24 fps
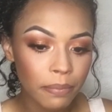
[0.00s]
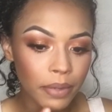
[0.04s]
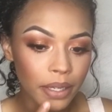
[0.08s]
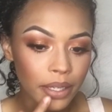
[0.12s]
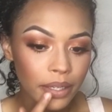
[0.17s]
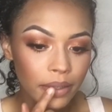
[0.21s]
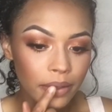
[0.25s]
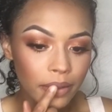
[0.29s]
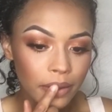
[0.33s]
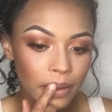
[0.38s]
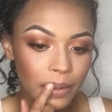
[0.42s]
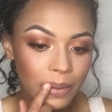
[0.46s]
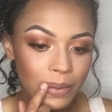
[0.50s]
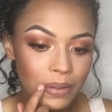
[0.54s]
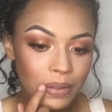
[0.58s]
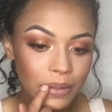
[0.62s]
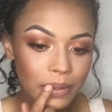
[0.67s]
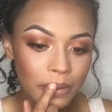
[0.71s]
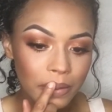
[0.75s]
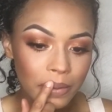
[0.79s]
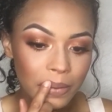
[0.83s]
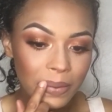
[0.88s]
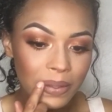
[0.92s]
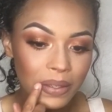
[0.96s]
My
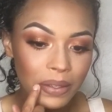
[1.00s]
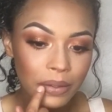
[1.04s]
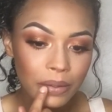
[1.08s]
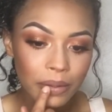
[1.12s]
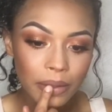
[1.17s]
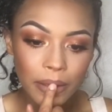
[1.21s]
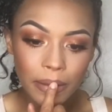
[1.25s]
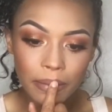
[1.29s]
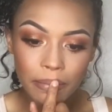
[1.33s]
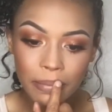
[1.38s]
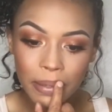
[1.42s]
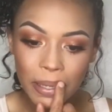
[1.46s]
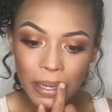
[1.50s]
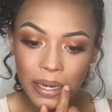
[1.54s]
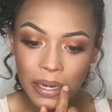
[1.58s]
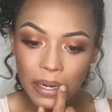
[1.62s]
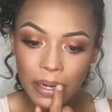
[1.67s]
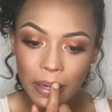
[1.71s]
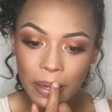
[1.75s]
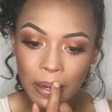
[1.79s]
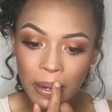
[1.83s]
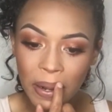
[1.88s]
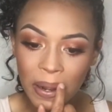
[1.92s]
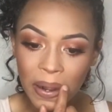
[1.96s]
go-to new lip, like
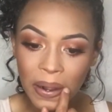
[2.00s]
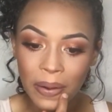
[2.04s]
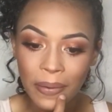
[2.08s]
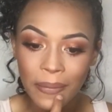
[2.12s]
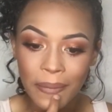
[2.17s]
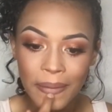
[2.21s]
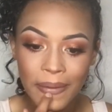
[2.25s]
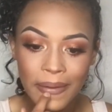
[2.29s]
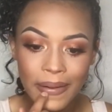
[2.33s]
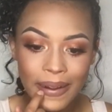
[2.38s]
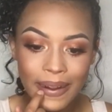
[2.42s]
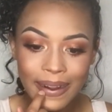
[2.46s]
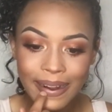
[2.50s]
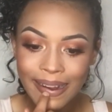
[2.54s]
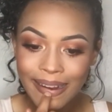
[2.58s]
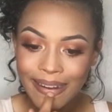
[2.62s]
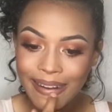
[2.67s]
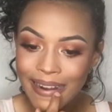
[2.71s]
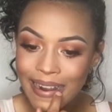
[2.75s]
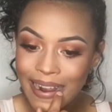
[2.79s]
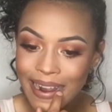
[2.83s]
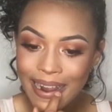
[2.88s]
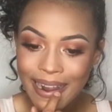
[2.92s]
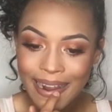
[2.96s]

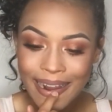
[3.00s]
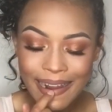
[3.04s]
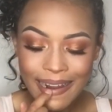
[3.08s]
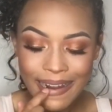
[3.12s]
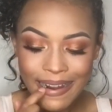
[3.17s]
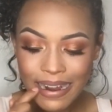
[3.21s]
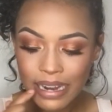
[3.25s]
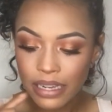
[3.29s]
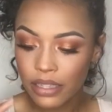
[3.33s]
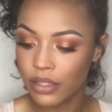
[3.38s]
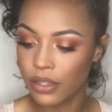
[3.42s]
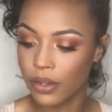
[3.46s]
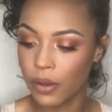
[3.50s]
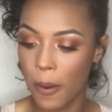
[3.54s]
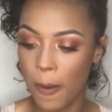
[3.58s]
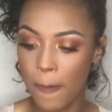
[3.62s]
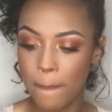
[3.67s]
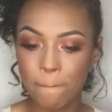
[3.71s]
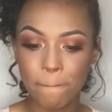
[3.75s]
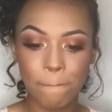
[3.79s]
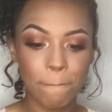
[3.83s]
go-to.